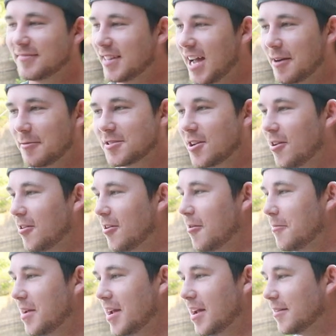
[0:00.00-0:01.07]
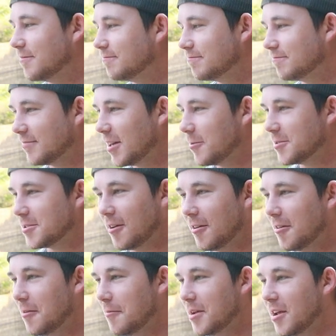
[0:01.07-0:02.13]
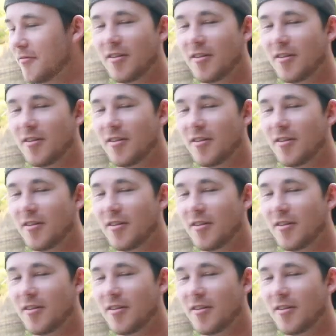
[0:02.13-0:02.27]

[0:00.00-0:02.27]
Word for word: That was all on me. That was all on me.